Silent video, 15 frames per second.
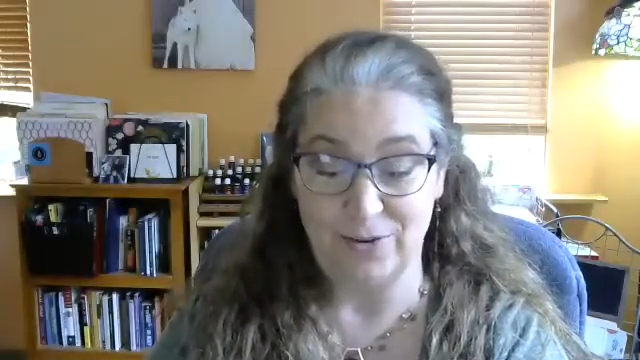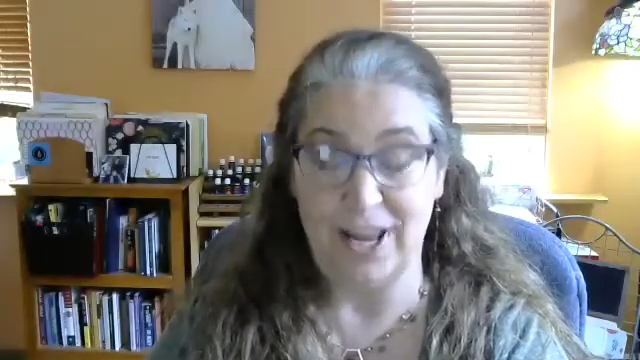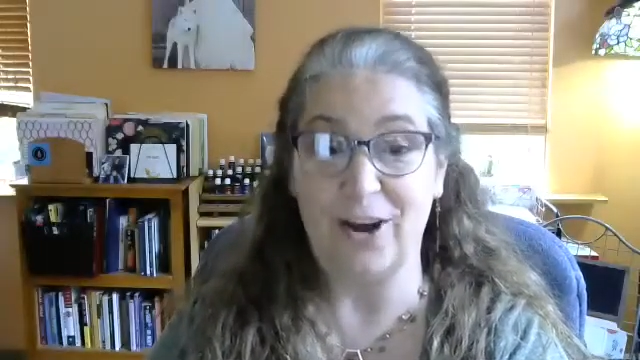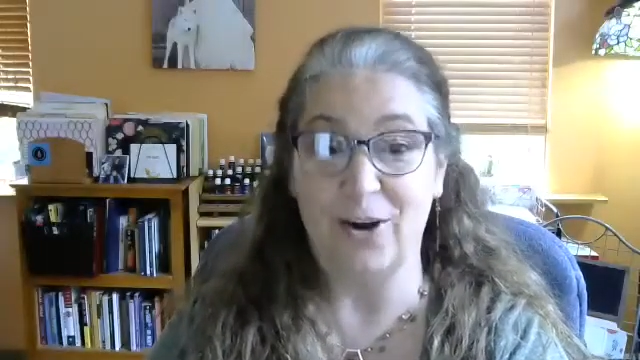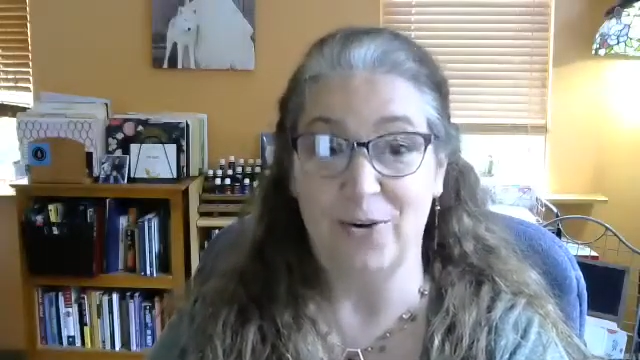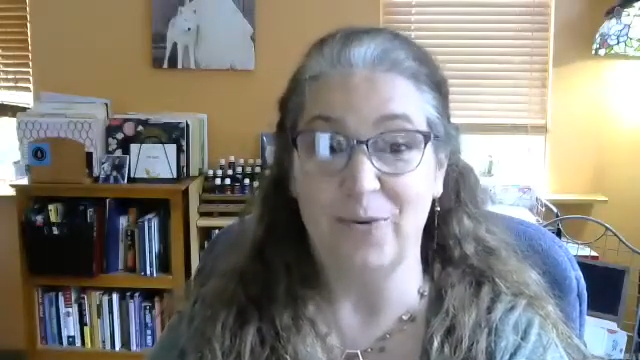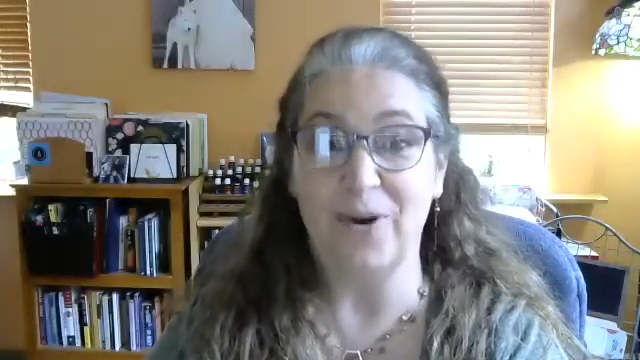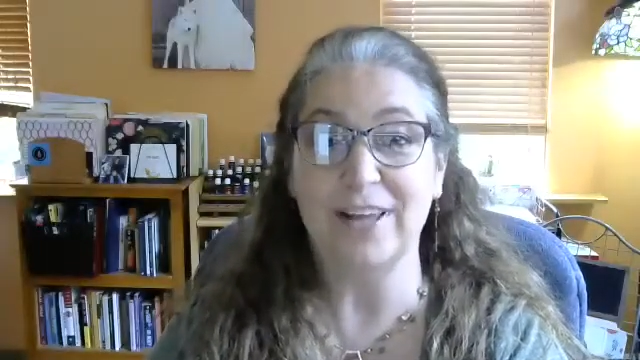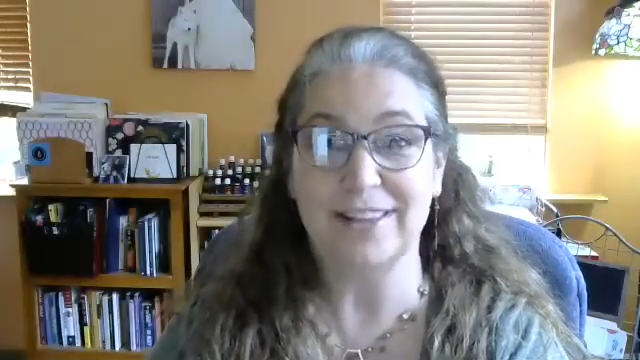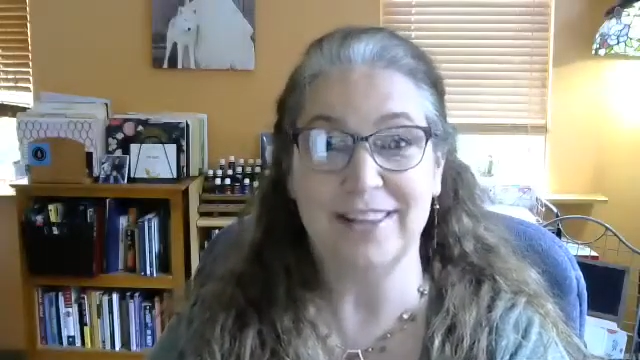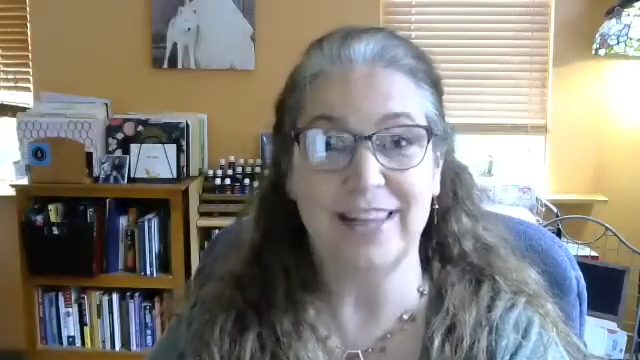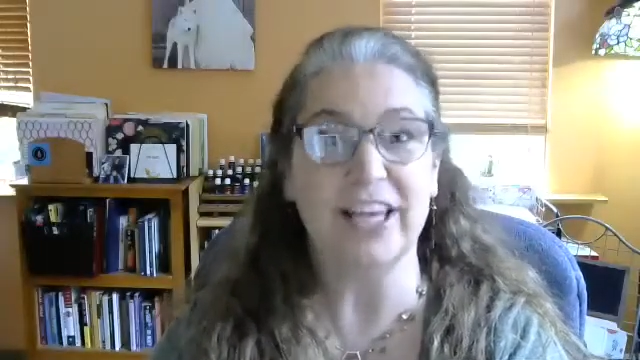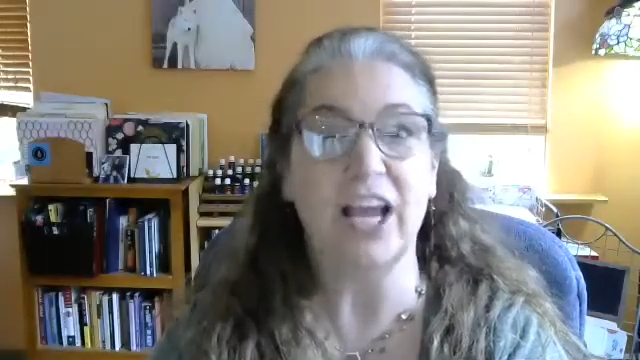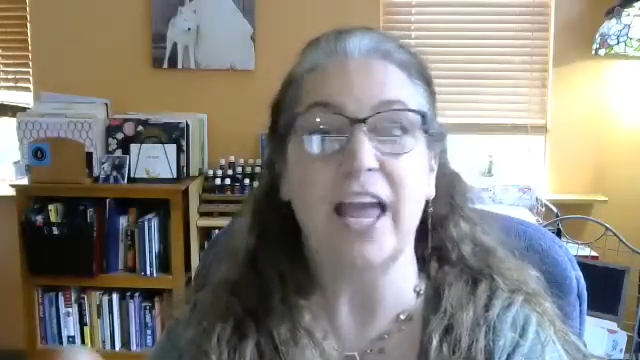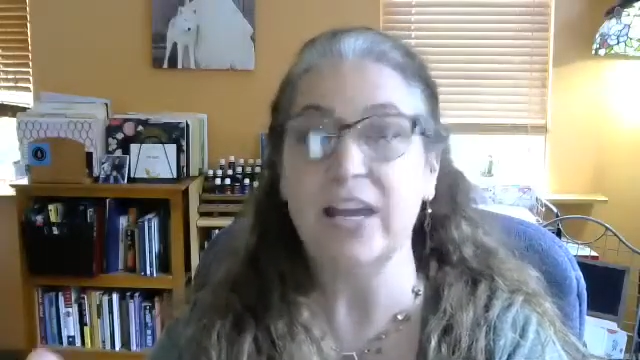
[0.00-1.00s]
now,
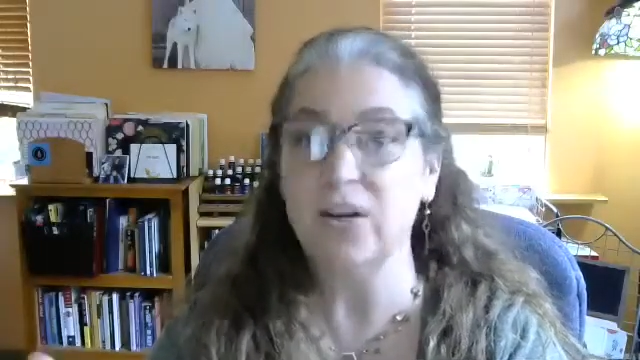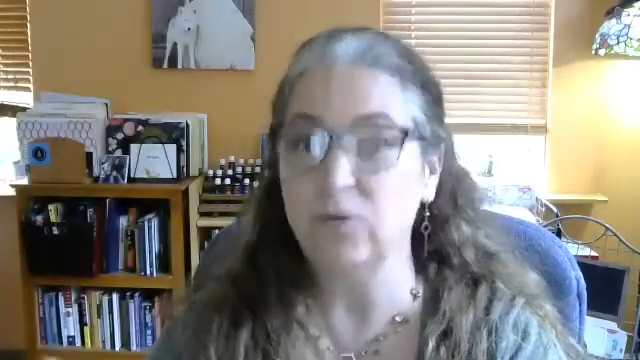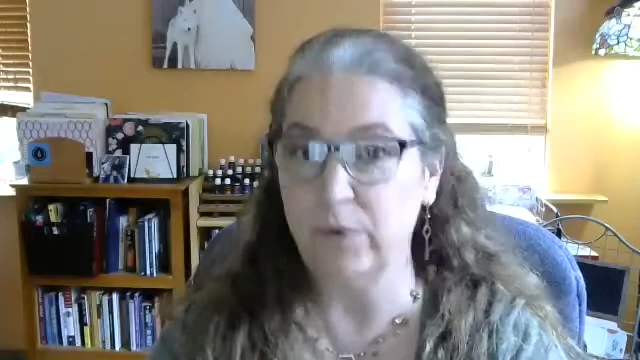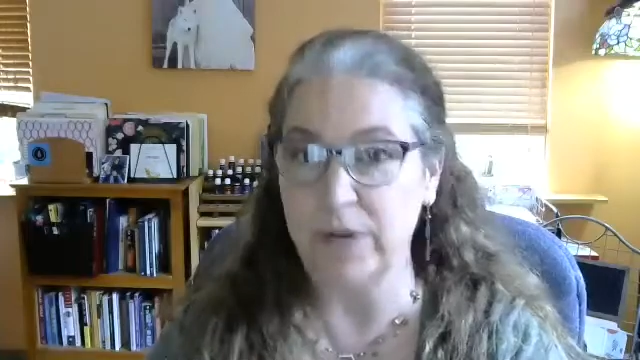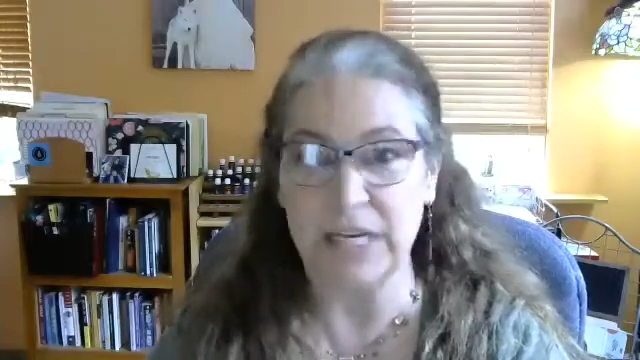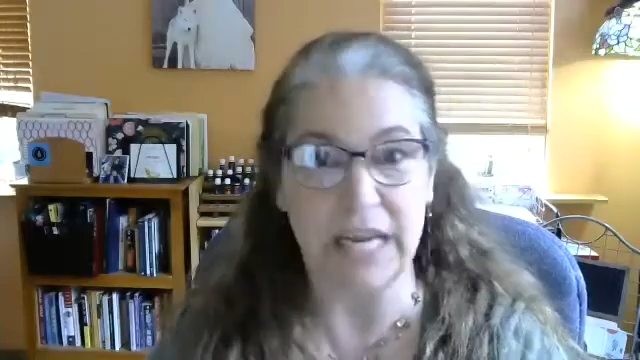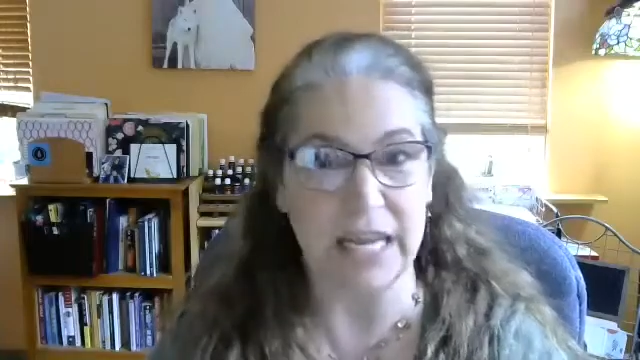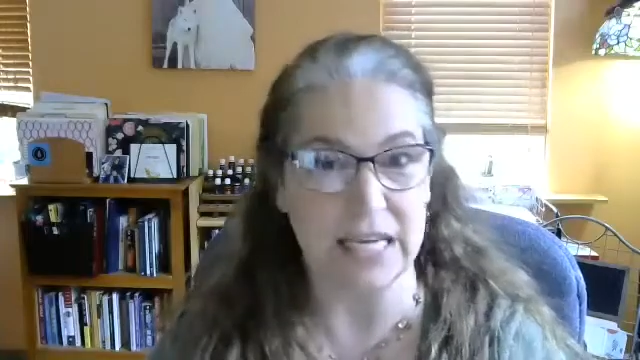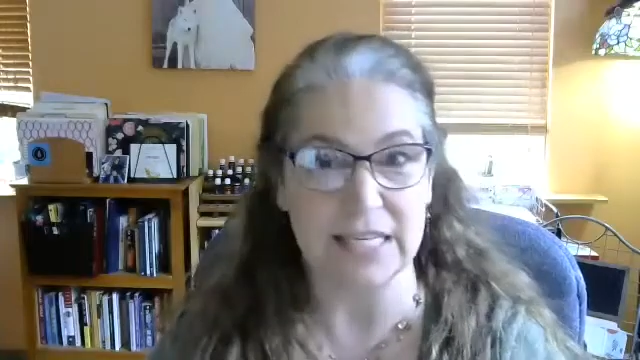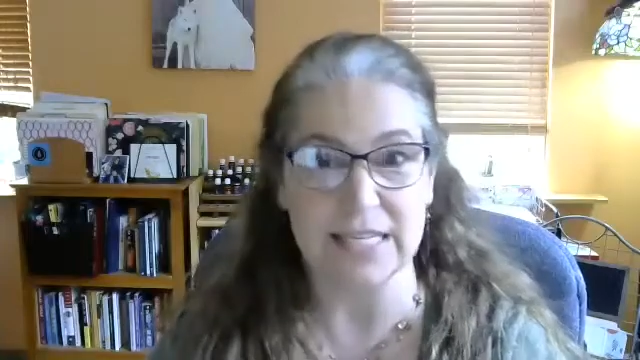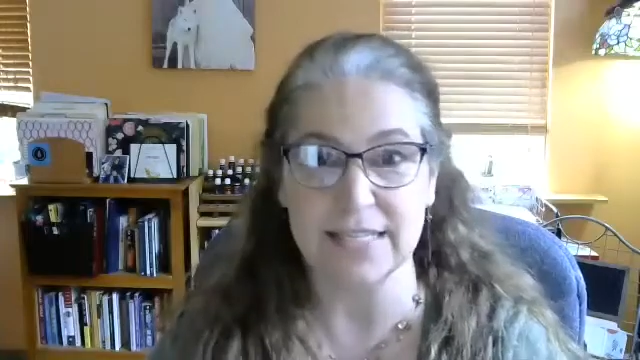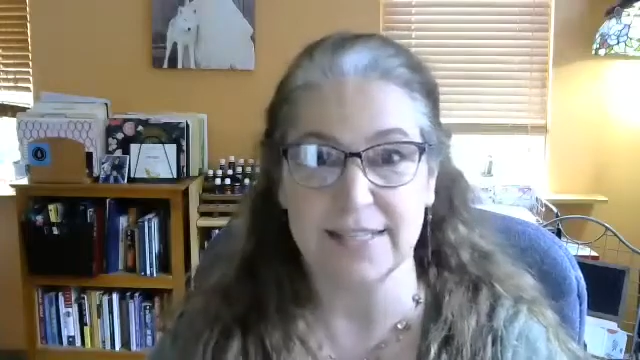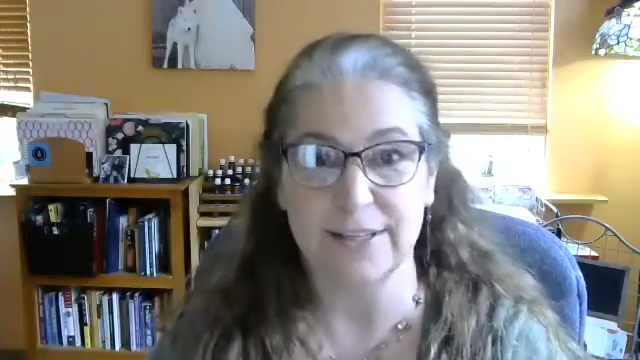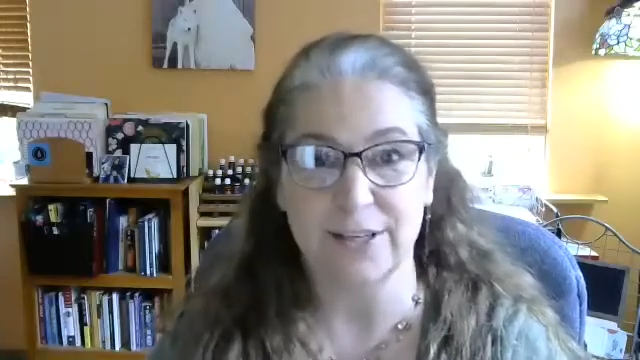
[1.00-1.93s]
and read it.